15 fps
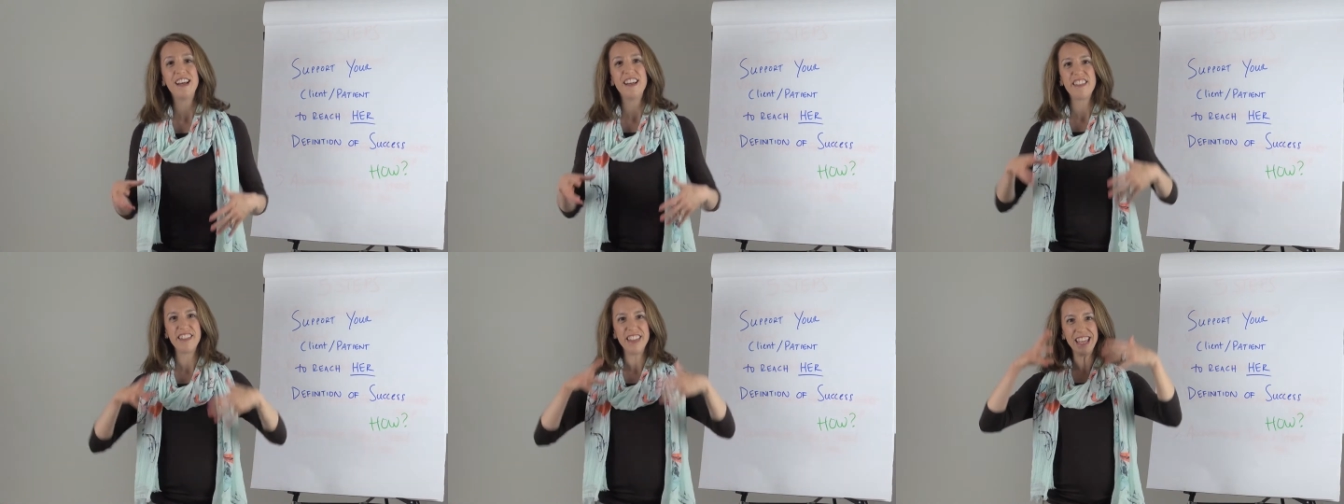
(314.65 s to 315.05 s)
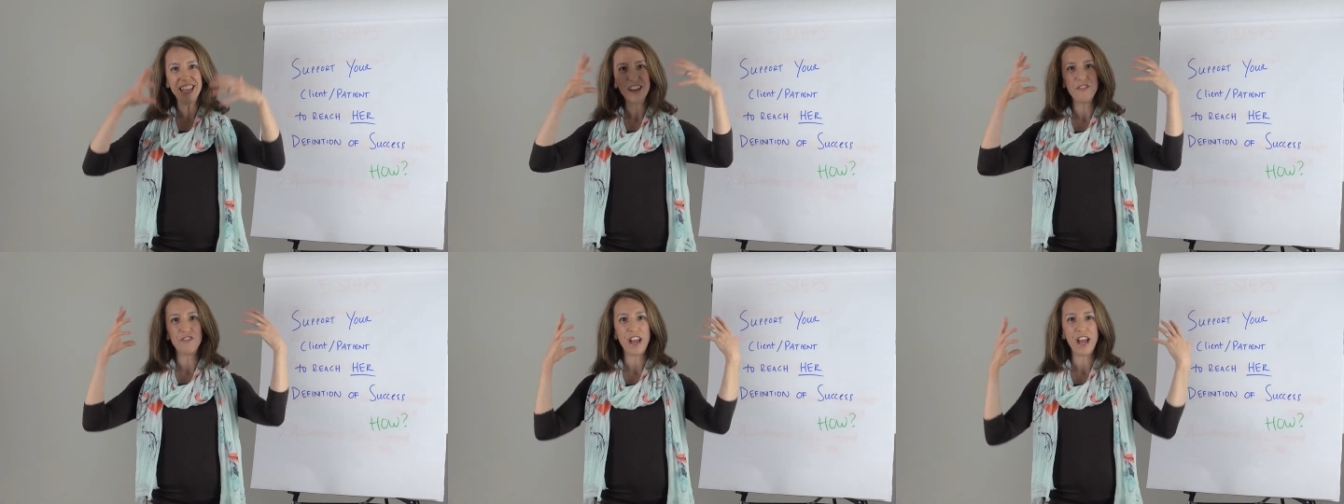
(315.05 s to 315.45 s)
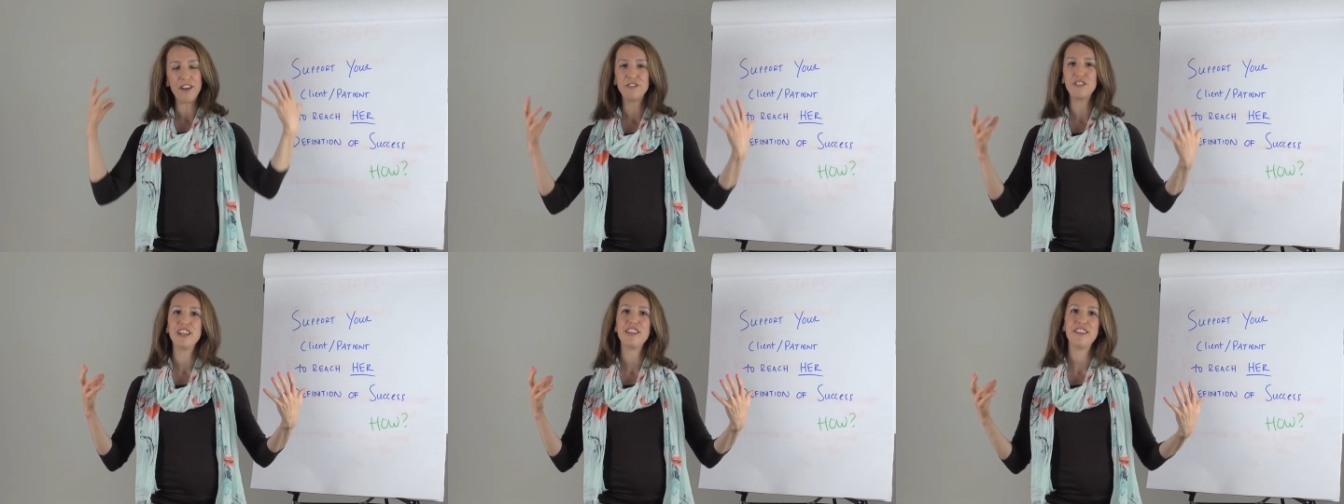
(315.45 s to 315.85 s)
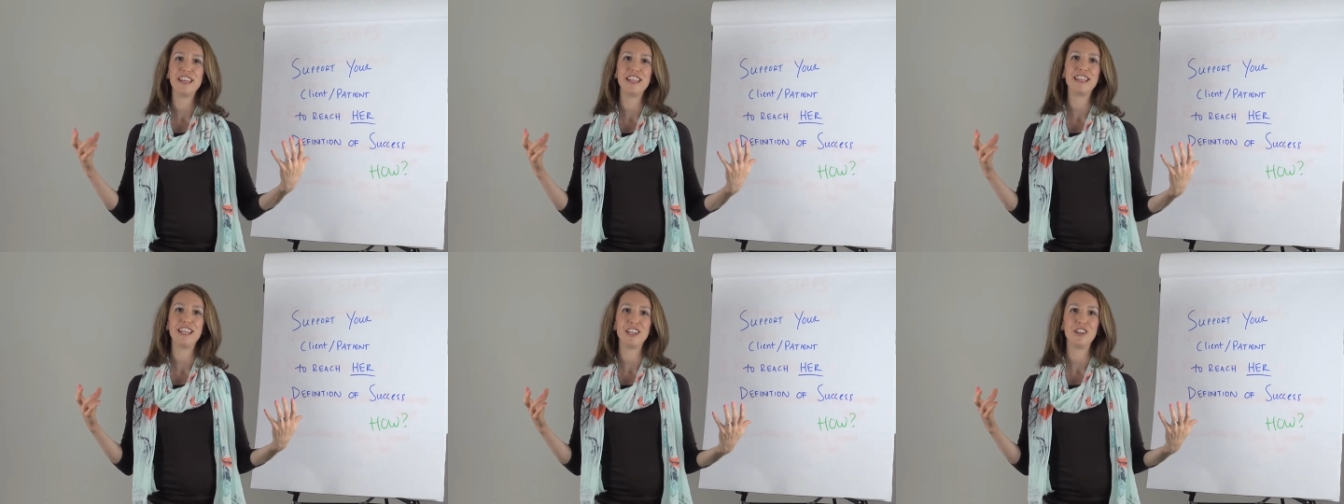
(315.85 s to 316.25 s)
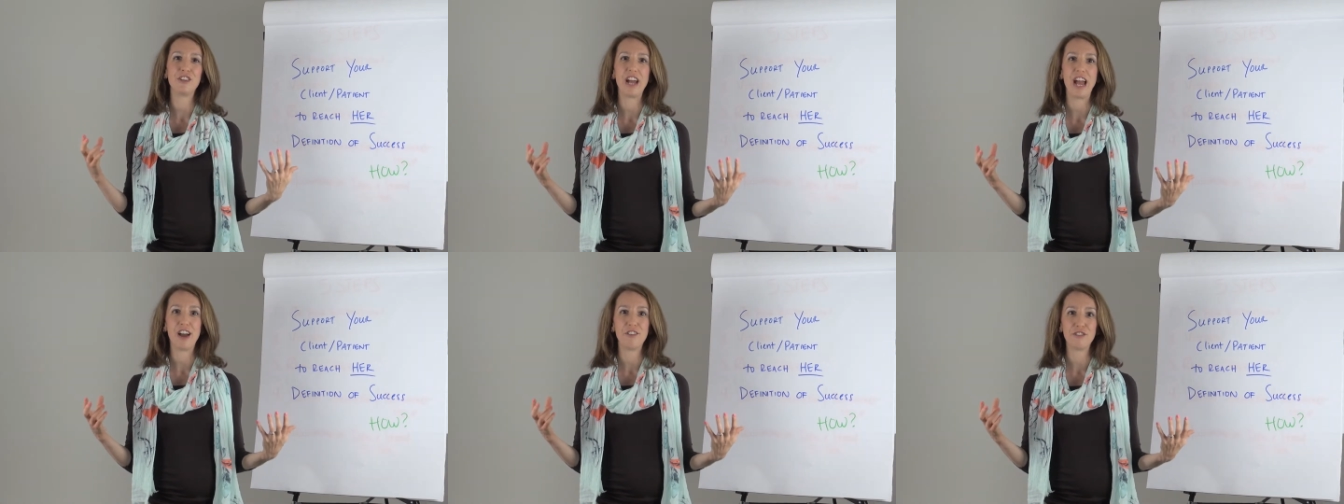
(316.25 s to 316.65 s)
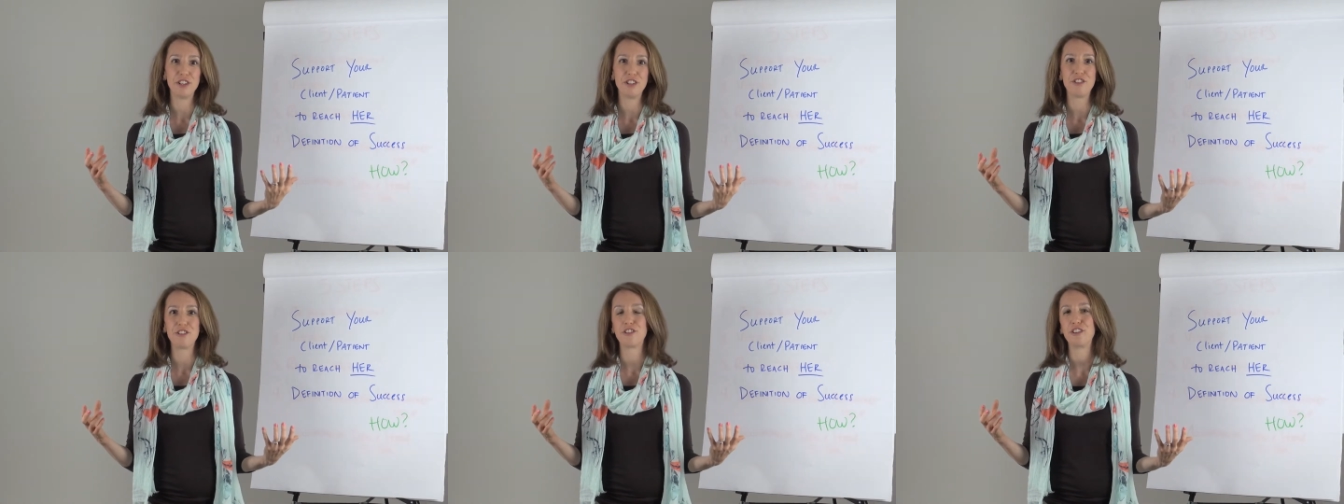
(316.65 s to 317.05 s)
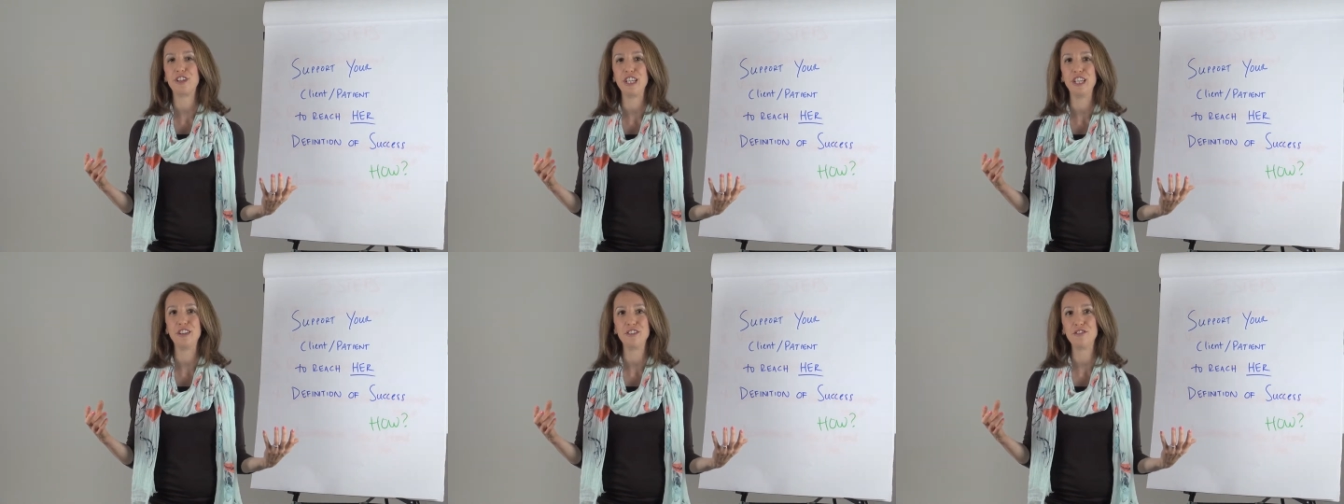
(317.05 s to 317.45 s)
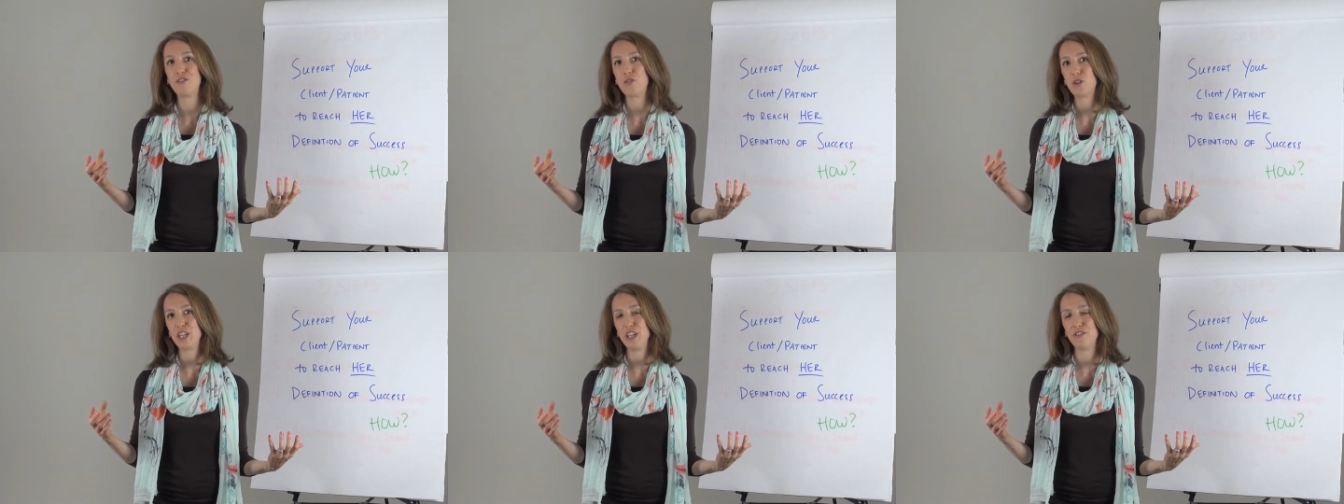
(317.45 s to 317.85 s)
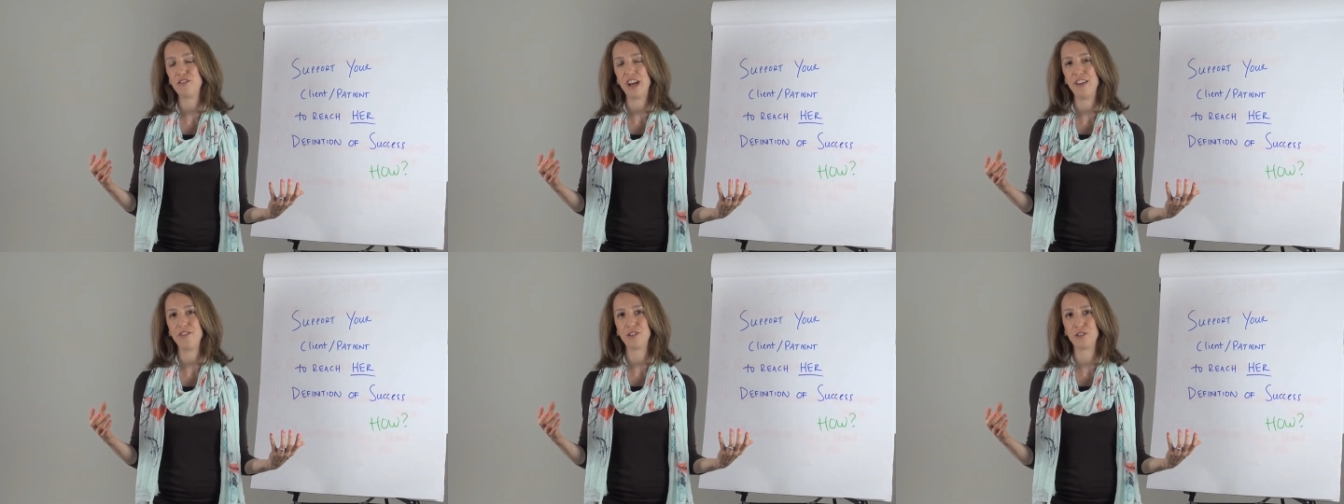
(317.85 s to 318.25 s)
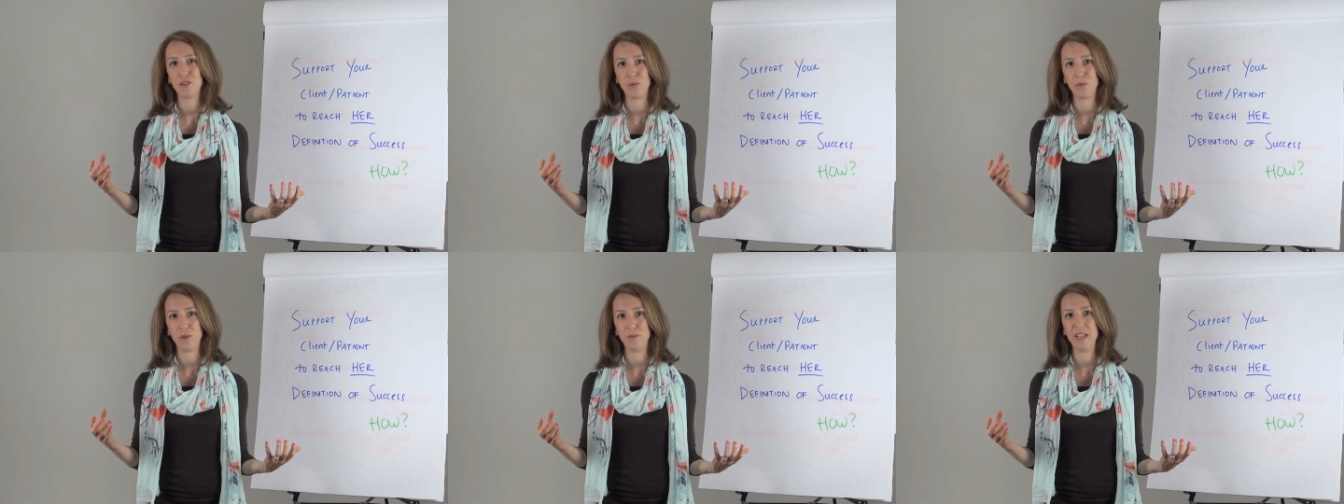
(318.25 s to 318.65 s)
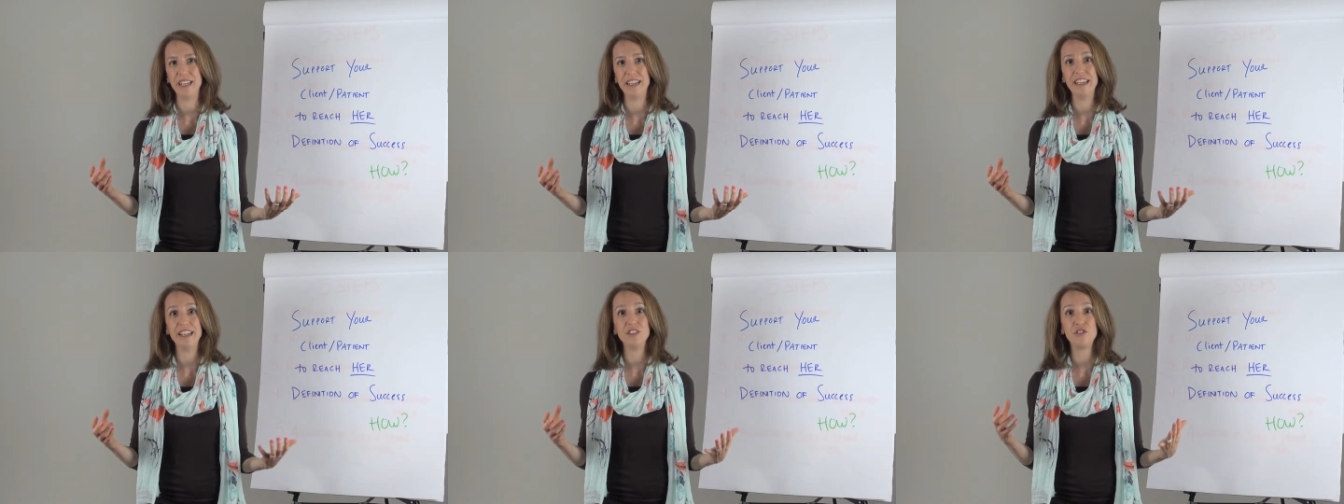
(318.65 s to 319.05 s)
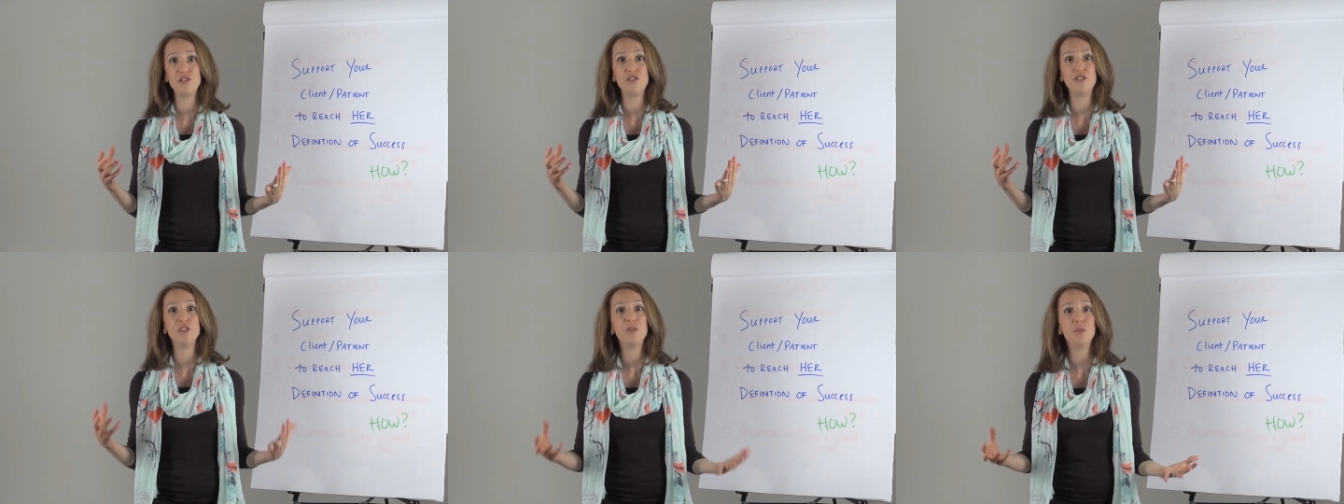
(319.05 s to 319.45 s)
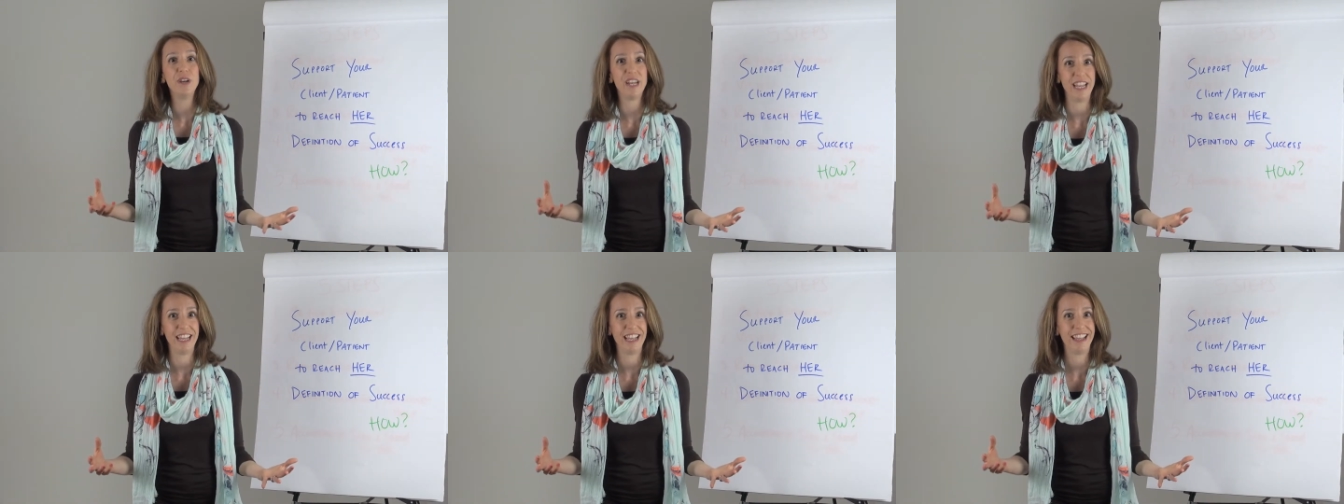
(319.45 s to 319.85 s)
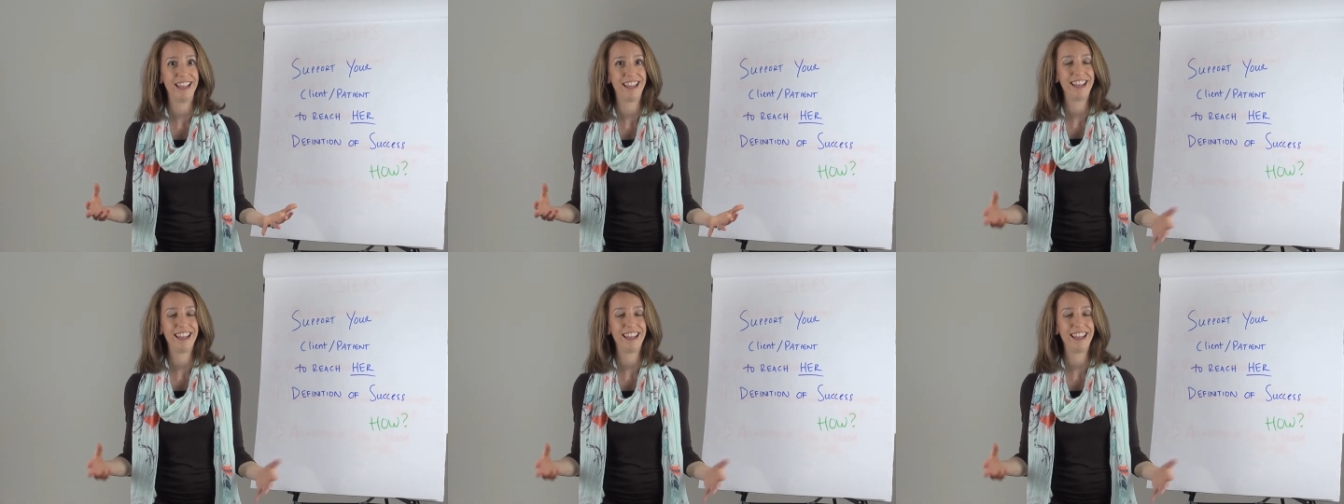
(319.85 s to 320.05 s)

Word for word: Think of everything that your average 30 to 45-year-old woman is doing.